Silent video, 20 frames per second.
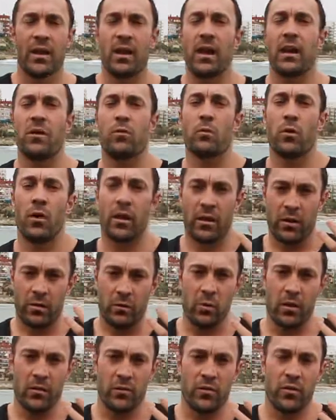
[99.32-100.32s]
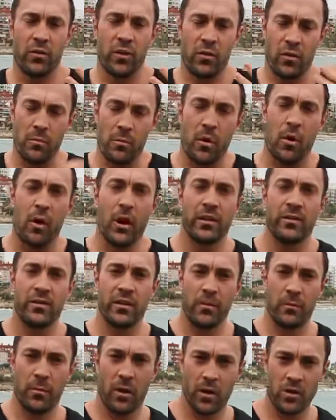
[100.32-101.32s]
It's working with the mind
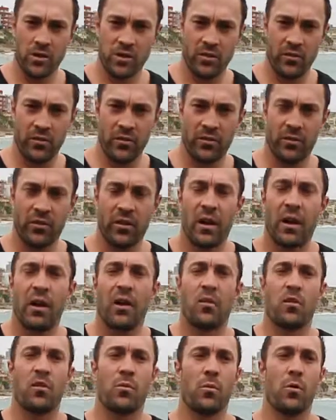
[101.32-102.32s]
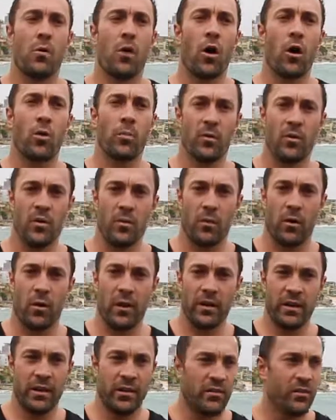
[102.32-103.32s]
and emotions. The more open the
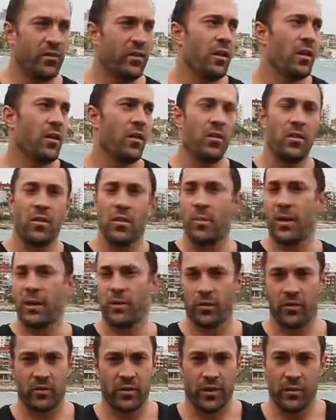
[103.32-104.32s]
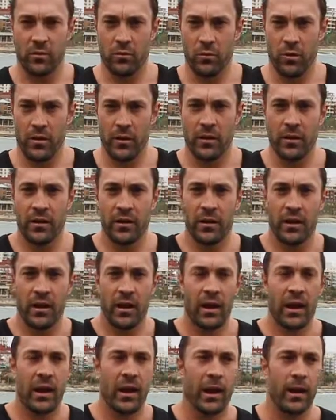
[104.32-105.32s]
mind is, the better it's going to work.
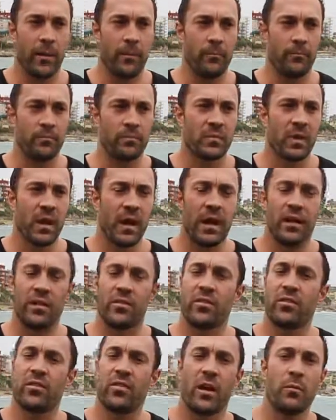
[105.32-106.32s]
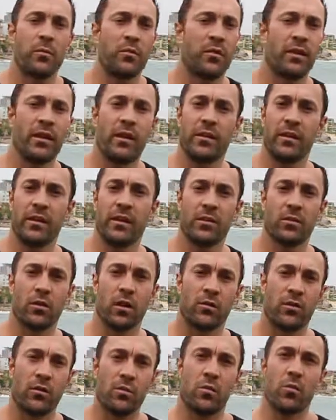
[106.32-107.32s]
And it's the same with anything in
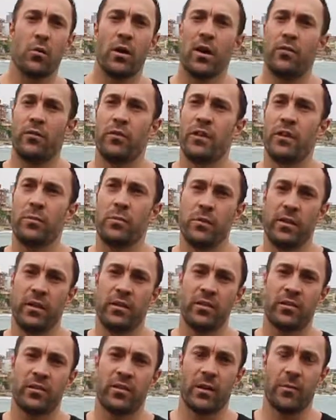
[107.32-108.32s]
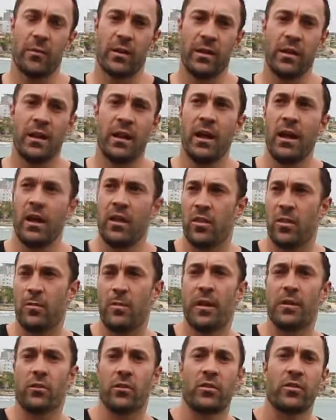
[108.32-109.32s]
life. The more effort you put into something, the
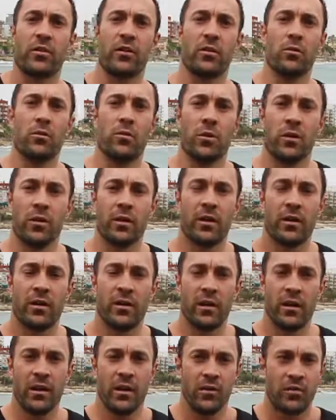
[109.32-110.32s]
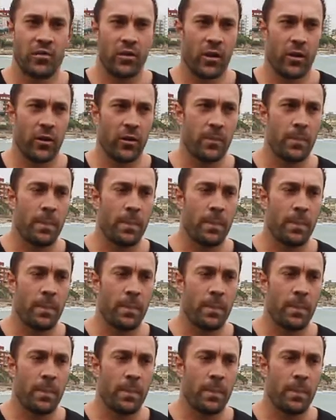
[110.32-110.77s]
better it's going to work. So